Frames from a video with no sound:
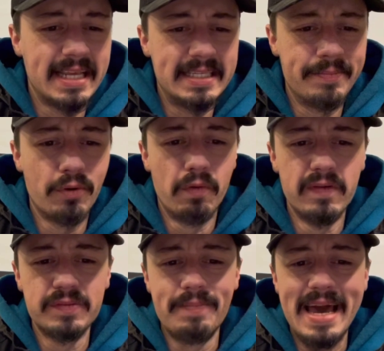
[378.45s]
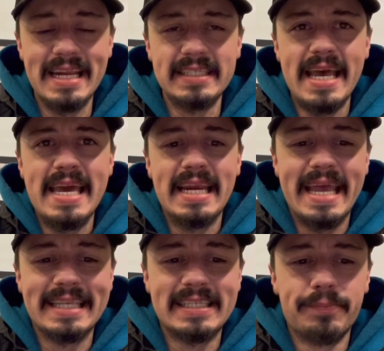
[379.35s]
Timberwolves -8
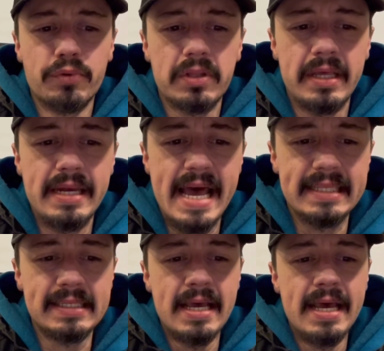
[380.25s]
against the Brooklyn Nets.